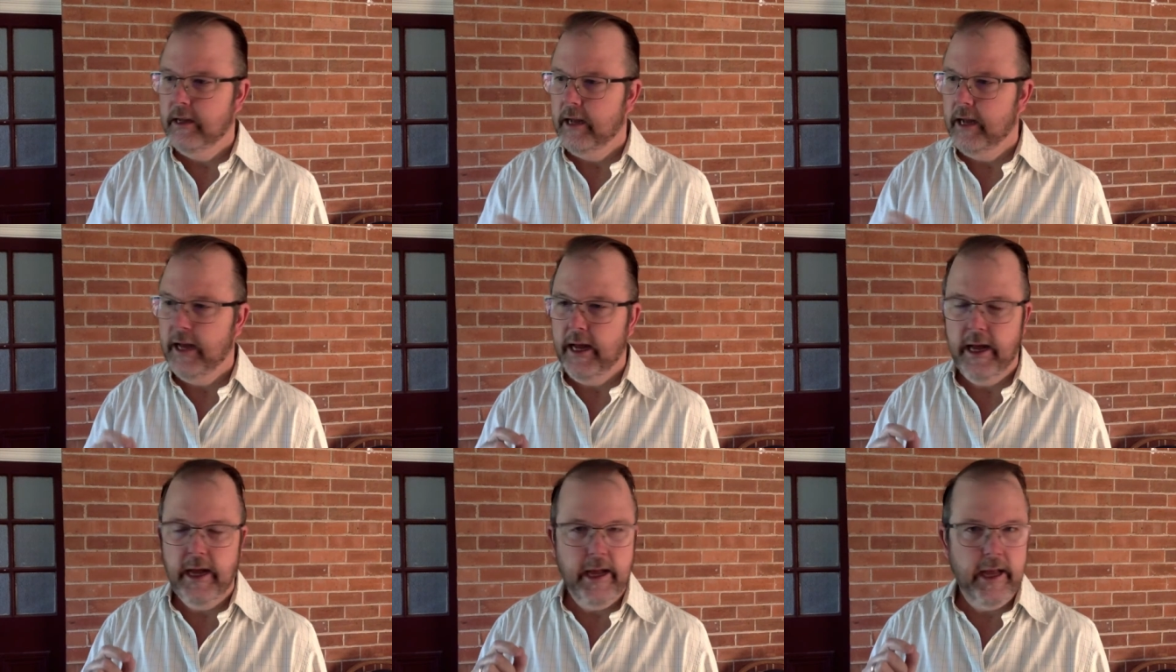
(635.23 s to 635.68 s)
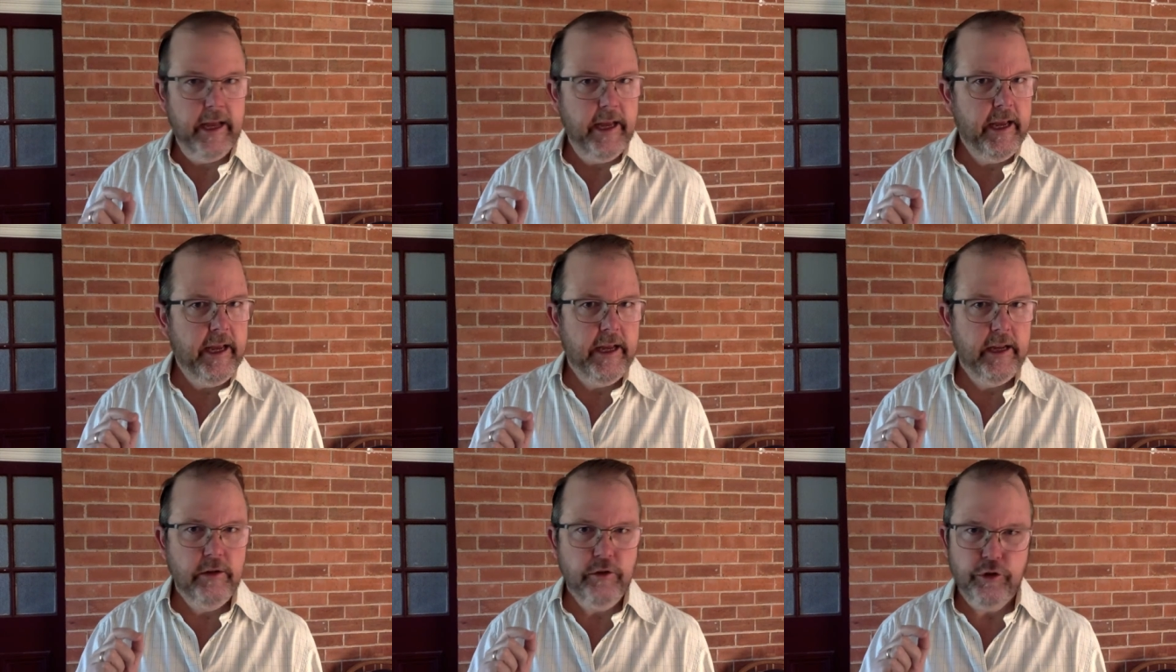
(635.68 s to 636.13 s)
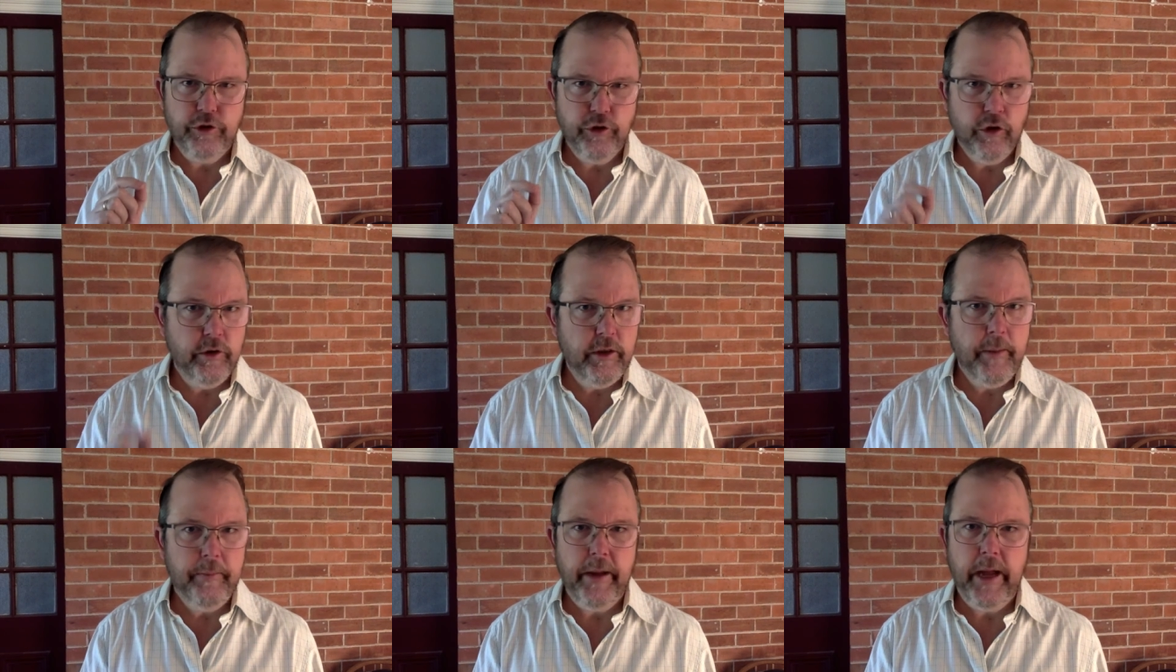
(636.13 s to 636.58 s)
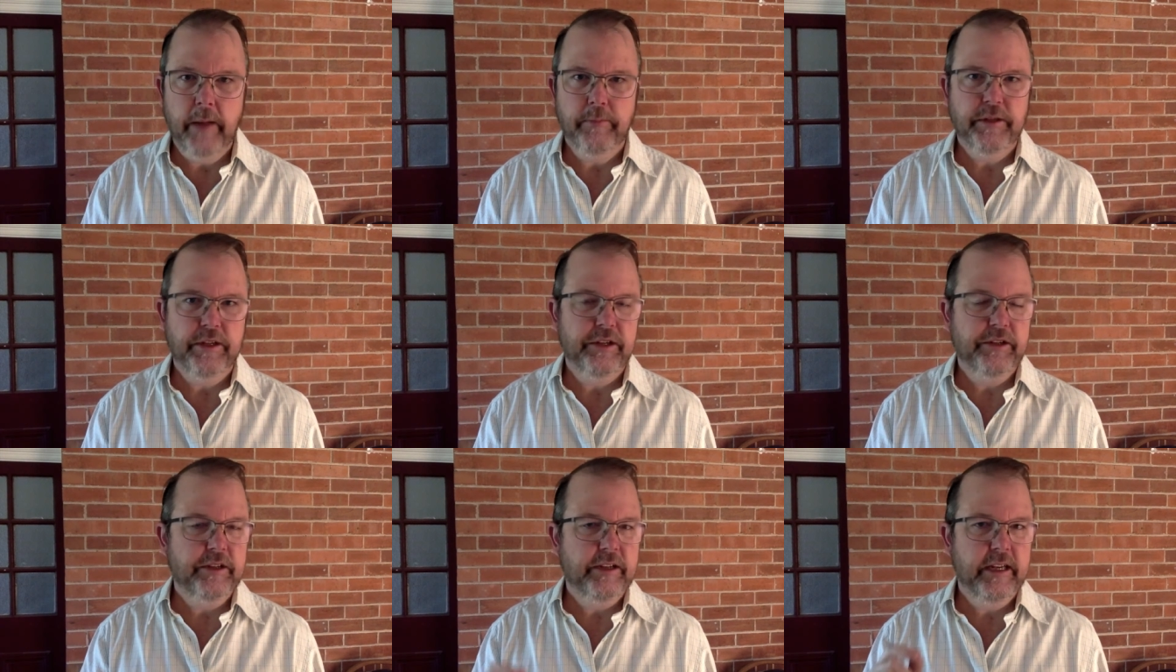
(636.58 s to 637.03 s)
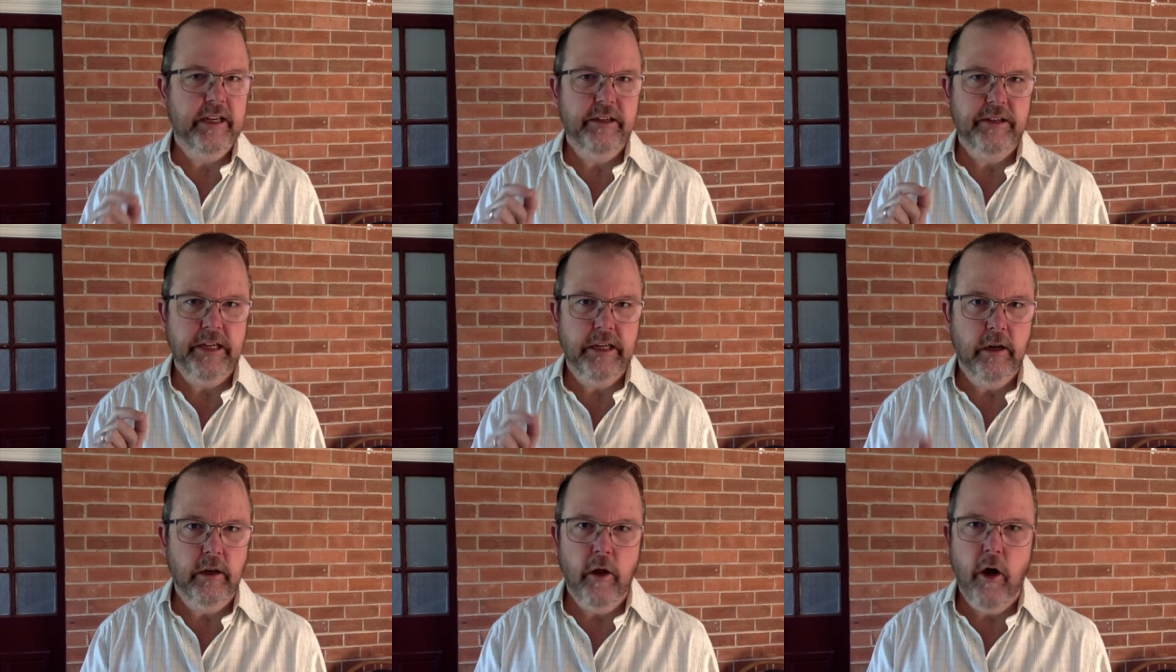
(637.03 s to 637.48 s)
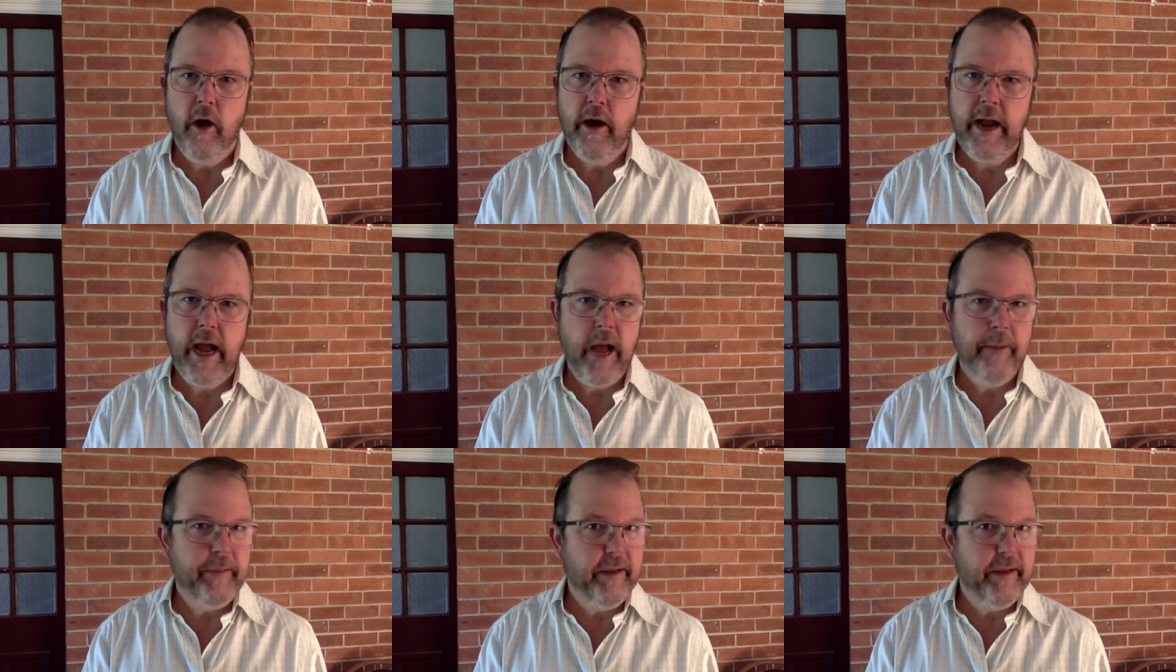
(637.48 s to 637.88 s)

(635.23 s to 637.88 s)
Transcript: Uh, he, John the Baptist is in lockup,